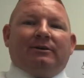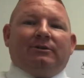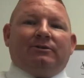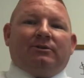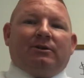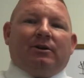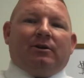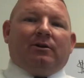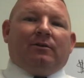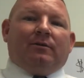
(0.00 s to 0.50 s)

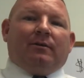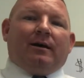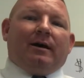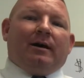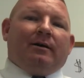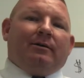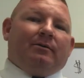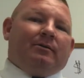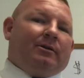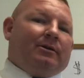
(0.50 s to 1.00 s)

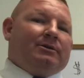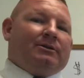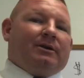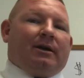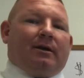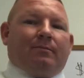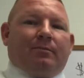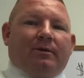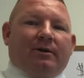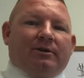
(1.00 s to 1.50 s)
So there's a
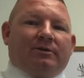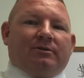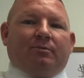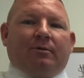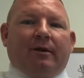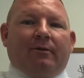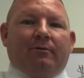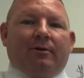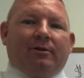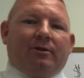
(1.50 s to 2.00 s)
couple of years to
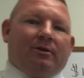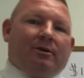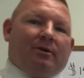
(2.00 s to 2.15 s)
play with.